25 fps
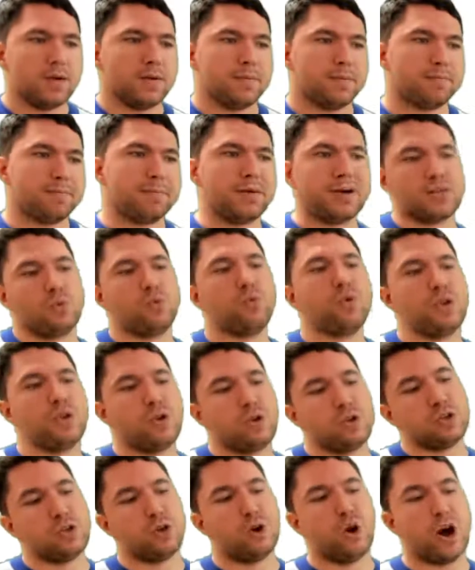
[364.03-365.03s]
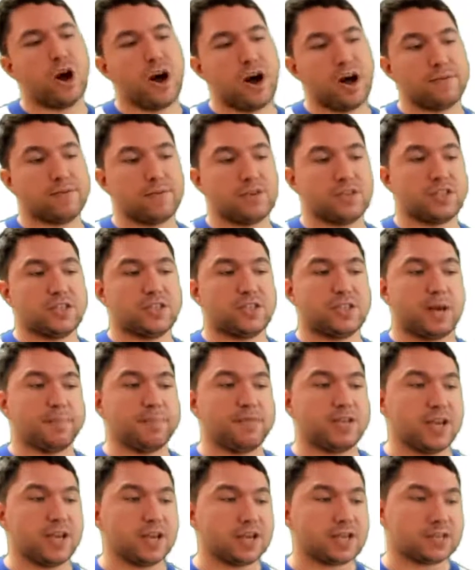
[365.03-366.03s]
But we also have
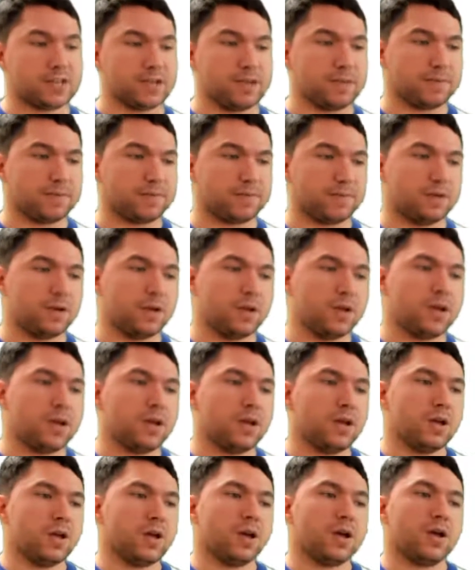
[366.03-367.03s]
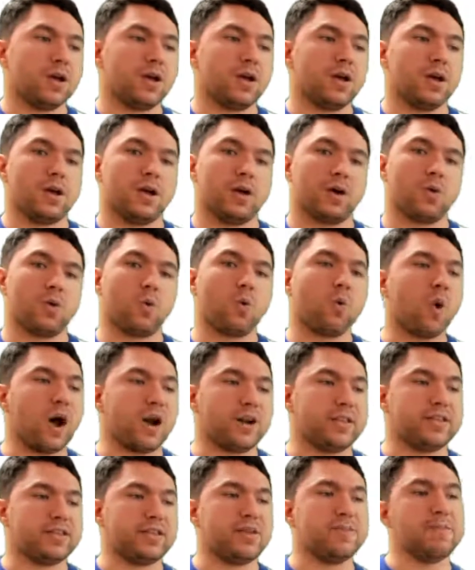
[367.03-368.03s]
subjective
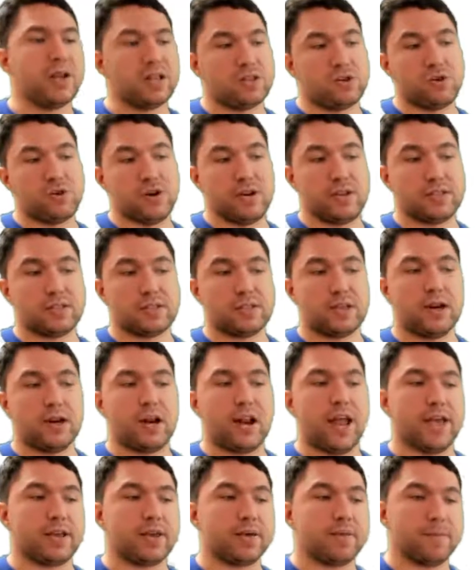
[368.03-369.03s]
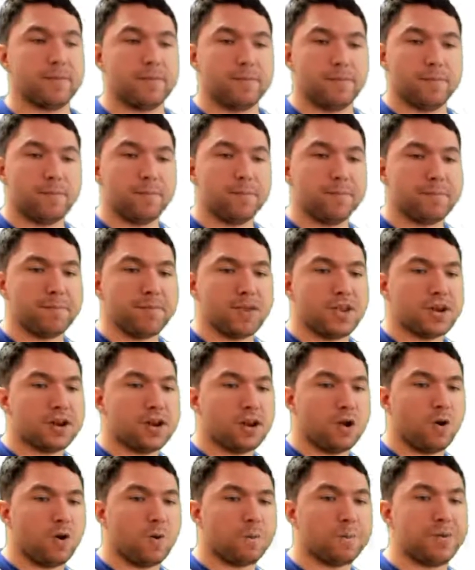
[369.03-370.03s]
quality metrics like mean
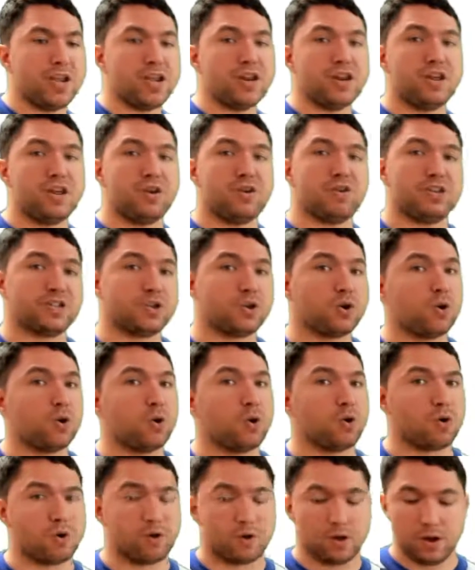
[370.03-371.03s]
opinion score.